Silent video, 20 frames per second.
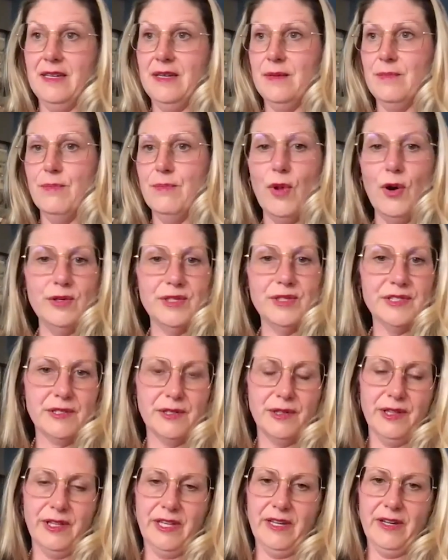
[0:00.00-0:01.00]
most
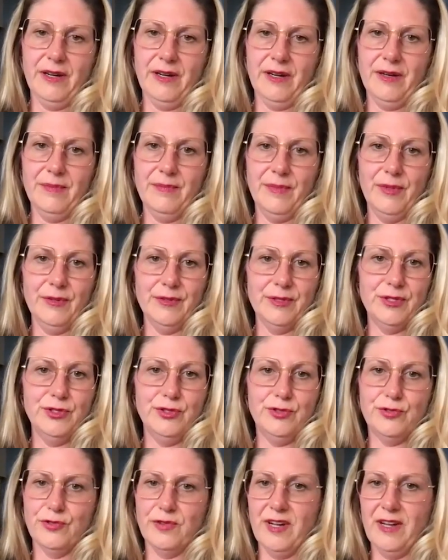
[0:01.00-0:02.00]
clear, most
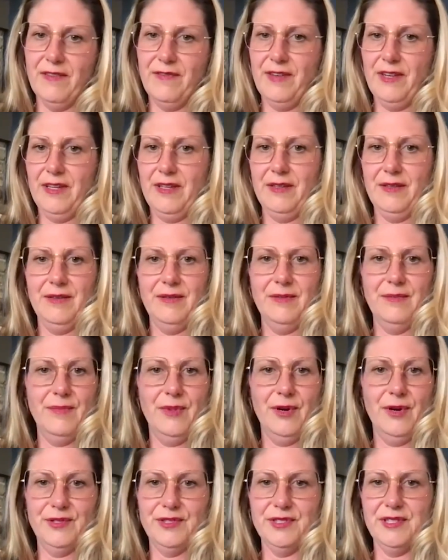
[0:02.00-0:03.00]
driven,
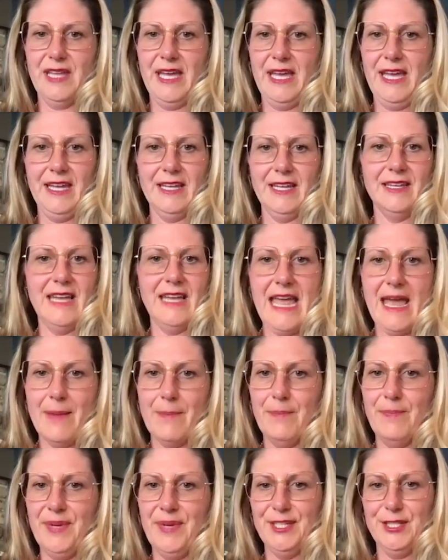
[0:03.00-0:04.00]
most like
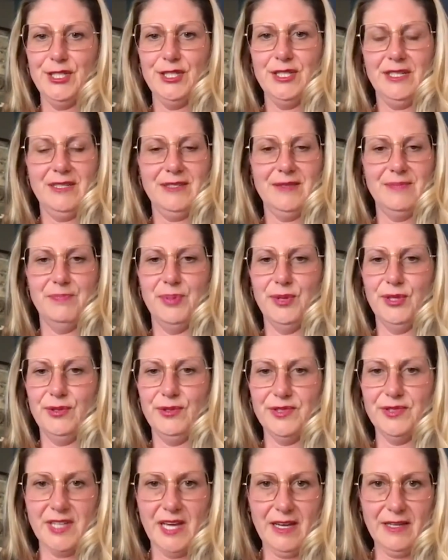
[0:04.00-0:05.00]
ambitious blue
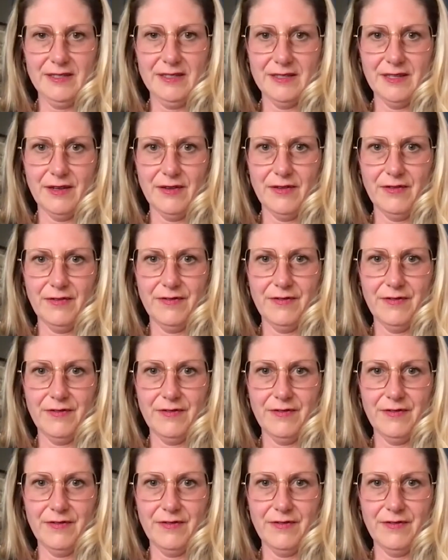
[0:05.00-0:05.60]
sky self.